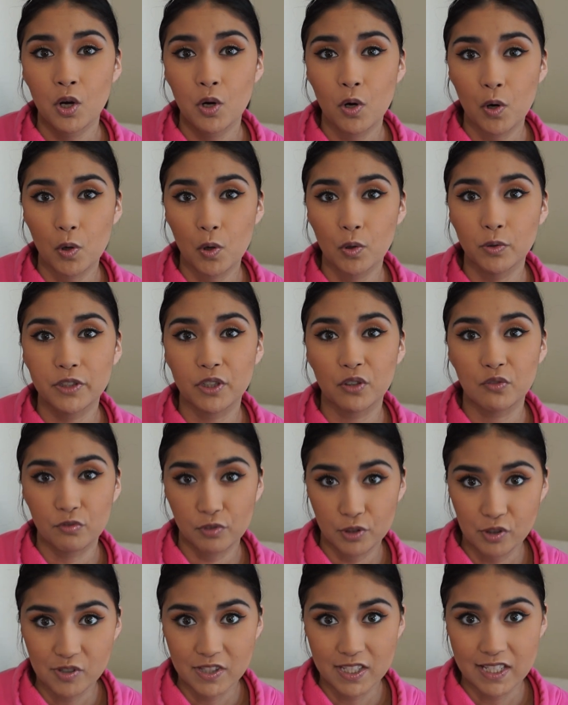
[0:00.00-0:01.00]
cold and
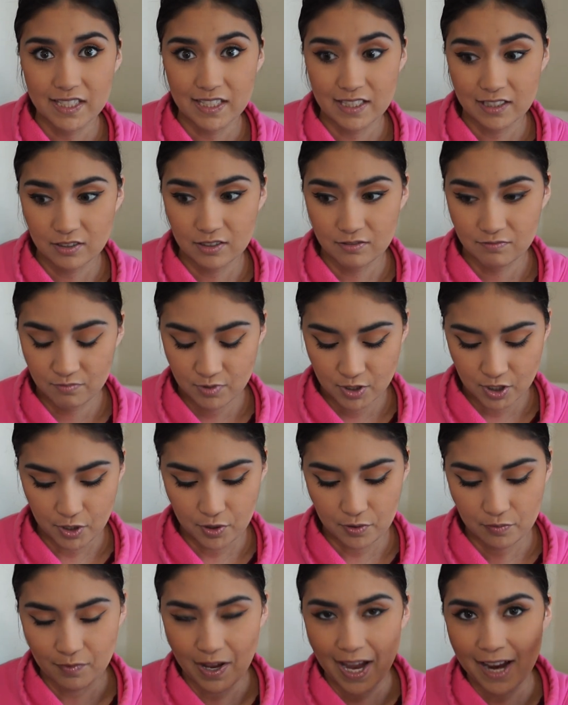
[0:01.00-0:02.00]
flu season.
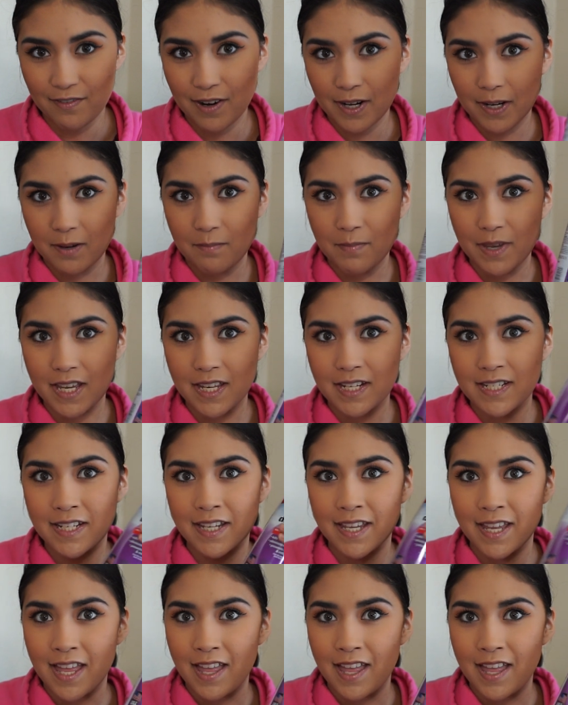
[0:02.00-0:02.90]
So I recommend